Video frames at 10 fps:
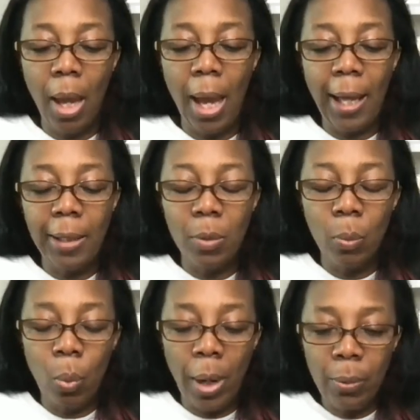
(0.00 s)
And
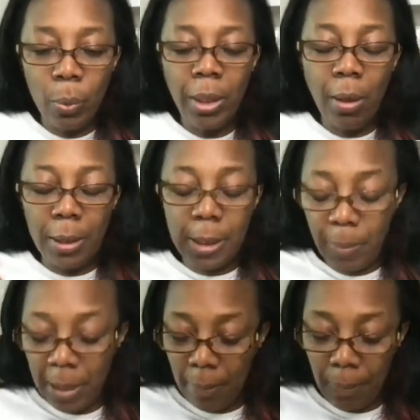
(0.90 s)
when we are
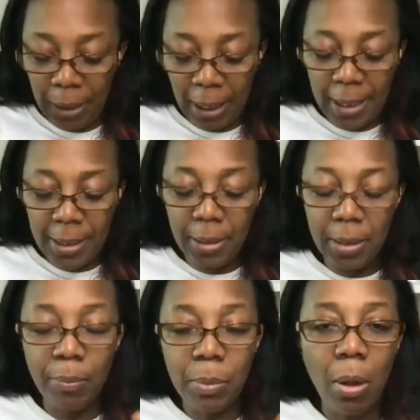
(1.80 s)
spinning plates, and
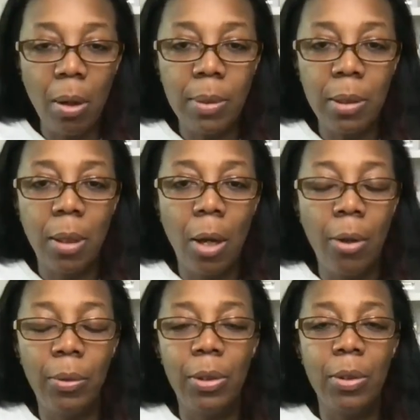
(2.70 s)
sometimes as
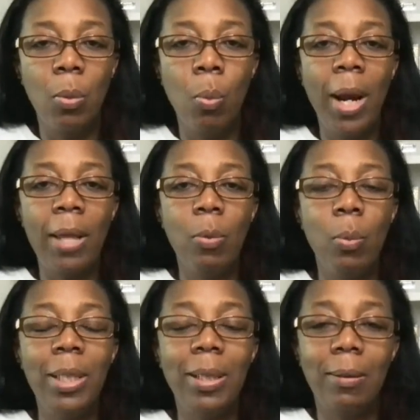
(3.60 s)
owners, the way that
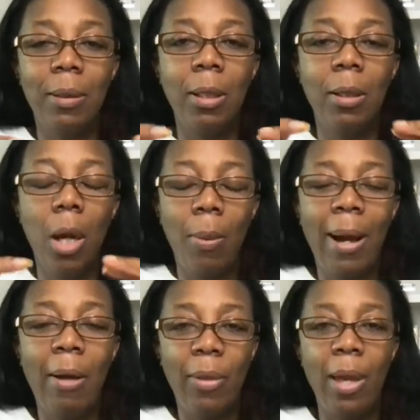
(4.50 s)
we can go
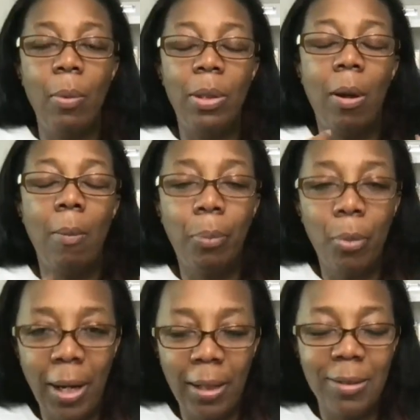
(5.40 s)
out there with our
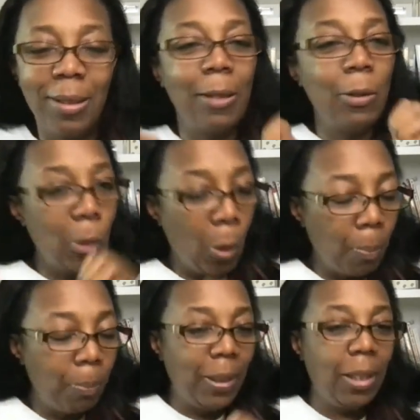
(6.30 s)
brand and
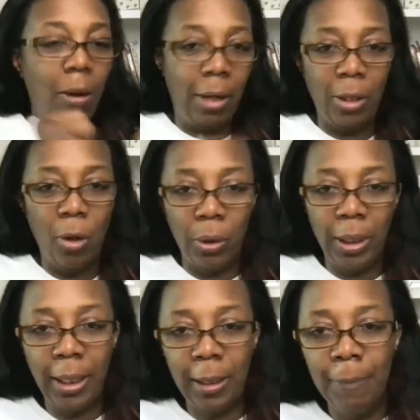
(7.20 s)
not be
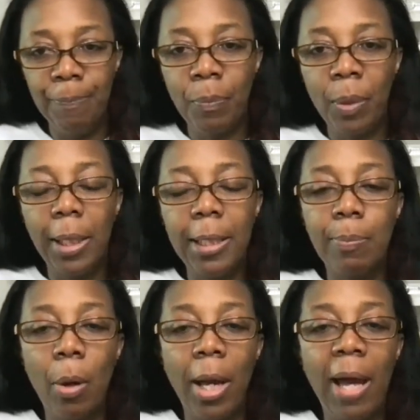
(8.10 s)
iconic is
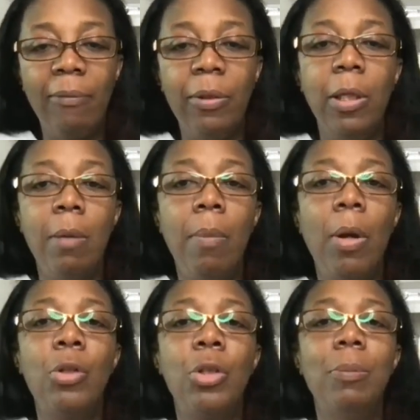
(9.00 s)
by having the
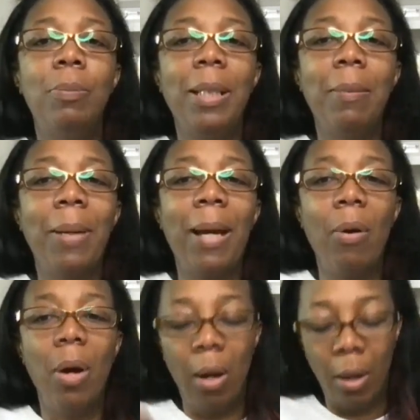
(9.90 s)
emotion be
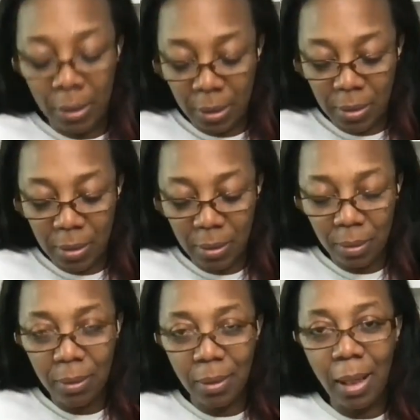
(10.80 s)
about us
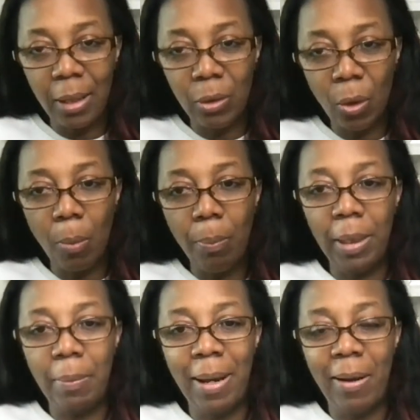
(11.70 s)
and not be
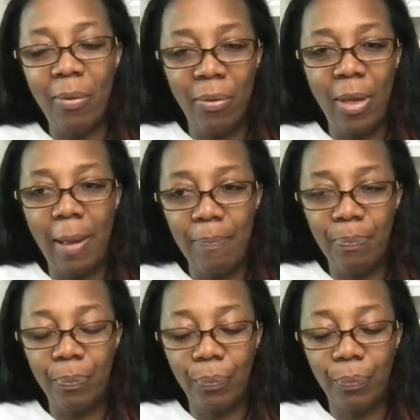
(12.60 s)
about them.